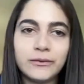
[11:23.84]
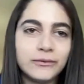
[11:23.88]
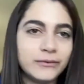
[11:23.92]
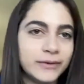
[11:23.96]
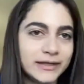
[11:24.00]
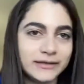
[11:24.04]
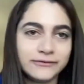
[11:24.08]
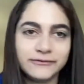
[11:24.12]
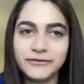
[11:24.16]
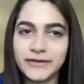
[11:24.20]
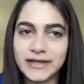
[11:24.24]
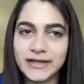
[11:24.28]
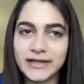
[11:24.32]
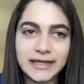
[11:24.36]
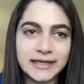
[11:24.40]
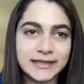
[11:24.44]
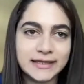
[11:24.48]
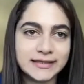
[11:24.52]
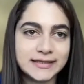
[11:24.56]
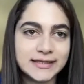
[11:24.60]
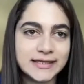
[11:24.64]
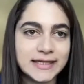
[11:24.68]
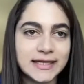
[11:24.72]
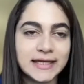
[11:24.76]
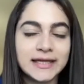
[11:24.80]

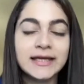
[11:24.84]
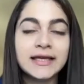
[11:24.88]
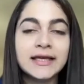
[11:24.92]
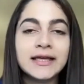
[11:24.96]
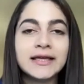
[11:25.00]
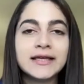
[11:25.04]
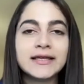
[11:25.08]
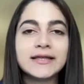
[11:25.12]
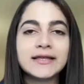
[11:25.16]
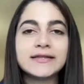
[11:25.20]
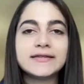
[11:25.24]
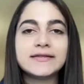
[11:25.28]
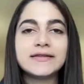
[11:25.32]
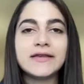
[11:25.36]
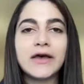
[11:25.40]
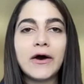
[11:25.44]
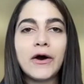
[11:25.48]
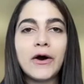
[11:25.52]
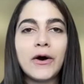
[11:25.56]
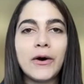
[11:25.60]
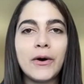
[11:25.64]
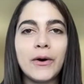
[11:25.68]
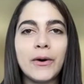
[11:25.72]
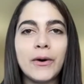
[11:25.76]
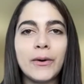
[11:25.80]
infinity.
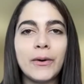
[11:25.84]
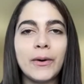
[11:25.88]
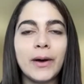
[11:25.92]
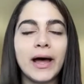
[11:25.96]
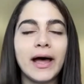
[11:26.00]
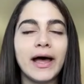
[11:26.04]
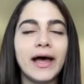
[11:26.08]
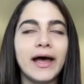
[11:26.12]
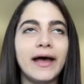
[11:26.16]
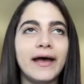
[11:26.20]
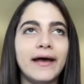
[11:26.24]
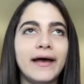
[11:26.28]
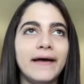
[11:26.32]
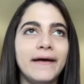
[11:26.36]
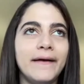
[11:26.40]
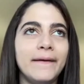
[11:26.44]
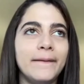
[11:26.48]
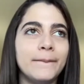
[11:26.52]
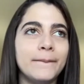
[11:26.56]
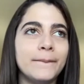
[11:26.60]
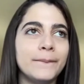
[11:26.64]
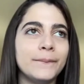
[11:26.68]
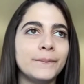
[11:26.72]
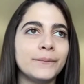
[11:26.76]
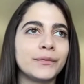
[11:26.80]
So
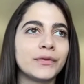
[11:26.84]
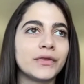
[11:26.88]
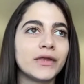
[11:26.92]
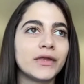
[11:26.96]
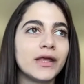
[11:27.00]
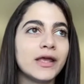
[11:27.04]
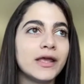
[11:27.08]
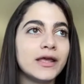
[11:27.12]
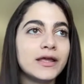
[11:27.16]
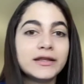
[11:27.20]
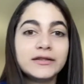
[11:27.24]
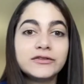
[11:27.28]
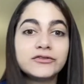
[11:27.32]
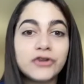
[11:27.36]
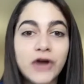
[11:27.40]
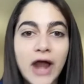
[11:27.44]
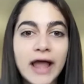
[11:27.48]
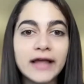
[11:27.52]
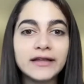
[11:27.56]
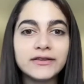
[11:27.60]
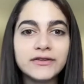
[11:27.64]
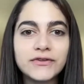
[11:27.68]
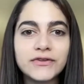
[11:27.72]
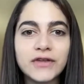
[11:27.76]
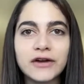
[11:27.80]

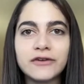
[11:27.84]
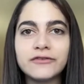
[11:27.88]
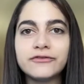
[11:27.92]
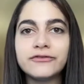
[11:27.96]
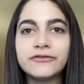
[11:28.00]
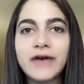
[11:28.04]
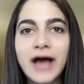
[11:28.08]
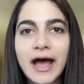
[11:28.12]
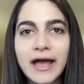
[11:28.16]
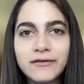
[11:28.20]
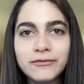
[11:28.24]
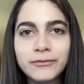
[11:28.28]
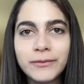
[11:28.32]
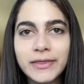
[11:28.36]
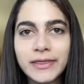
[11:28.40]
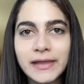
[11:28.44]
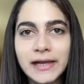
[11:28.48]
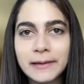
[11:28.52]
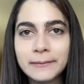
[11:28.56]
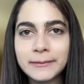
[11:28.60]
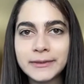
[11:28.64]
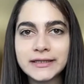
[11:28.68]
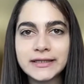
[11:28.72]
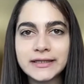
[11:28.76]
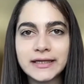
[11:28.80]
trying to survive with
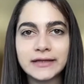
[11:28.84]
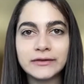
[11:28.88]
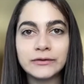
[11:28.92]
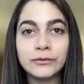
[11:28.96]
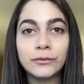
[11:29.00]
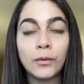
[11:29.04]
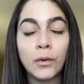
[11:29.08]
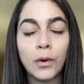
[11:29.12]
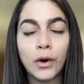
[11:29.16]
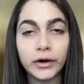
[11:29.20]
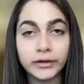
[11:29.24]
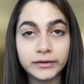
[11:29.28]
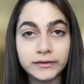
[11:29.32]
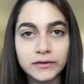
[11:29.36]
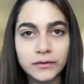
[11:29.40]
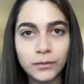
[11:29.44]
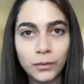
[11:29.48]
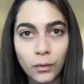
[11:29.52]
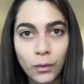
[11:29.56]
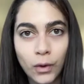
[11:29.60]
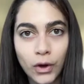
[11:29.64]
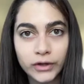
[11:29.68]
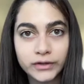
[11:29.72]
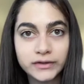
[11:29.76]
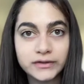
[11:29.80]
limited
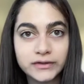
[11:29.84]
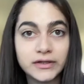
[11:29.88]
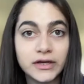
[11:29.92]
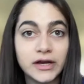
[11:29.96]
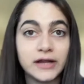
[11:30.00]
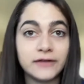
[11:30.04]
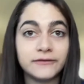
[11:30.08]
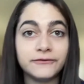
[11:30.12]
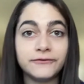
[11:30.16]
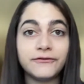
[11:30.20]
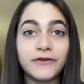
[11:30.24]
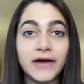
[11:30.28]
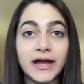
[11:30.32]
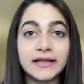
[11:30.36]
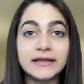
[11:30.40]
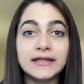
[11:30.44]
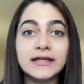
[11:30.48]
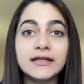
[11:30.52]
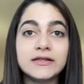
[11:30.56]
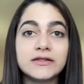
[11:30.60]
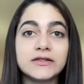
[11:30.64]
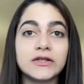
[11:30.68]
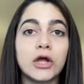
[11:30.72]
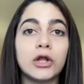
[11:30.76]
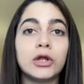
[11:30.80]
water and finding
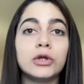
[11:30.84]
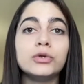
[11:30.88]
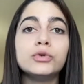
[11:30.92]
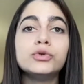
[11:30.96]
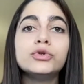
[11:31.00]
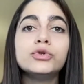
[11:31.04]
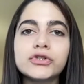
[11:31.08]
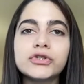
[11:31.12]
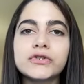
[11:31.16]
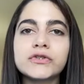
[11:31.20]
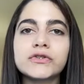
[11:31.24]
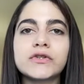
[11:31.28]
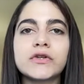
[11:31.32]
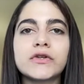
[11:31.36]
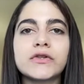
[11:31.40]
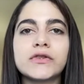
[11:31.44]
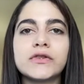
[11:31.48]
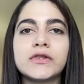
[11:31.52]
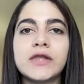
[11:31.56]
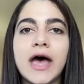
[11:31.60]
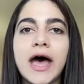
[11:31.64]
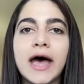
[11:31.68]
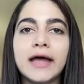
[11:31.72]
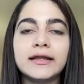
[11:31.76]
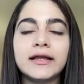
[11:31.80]
solutions on
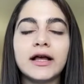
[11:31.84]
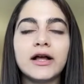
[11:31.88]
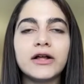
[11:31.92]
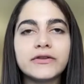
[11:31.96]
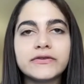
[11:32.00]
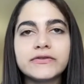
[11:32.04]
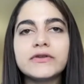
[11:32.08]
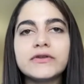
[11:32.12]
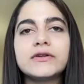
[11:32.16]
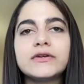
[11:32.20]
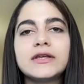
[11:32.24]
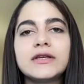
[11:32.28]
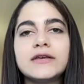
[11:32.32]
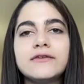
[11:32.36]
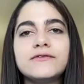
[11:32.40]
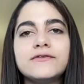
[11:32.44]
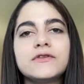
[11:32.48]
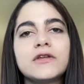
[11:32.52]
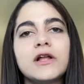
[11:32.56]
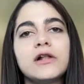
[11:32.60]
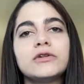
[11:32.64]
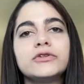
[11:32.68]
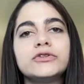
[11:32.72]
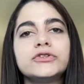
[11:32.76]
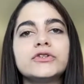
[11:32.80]
that also gives
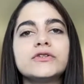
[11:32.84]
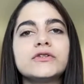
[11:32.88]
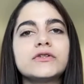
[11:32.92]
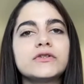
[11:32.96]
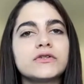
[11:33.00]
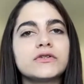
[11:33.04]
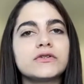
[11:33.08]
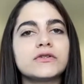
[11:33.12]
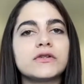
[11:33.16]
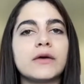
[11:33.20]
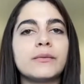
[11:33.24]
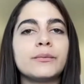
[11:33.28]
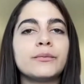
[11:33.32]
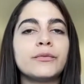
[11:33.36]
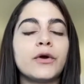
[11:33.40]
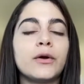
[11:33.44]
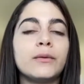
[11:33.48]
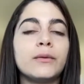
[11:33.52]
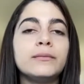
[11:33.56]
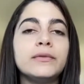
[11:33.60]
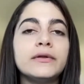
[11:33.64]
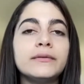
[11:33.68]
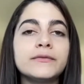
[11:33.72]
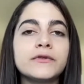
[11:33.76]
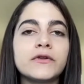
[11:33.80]
solutions to some
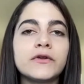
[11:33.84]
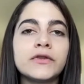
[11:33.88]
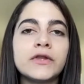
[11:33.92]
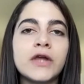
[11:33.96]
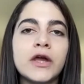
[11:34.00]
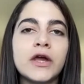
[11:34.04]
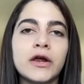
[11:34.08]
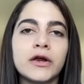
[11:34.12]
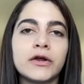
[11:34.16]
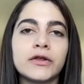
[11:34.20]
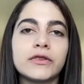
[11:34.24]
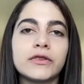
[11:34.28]
problems on Earth.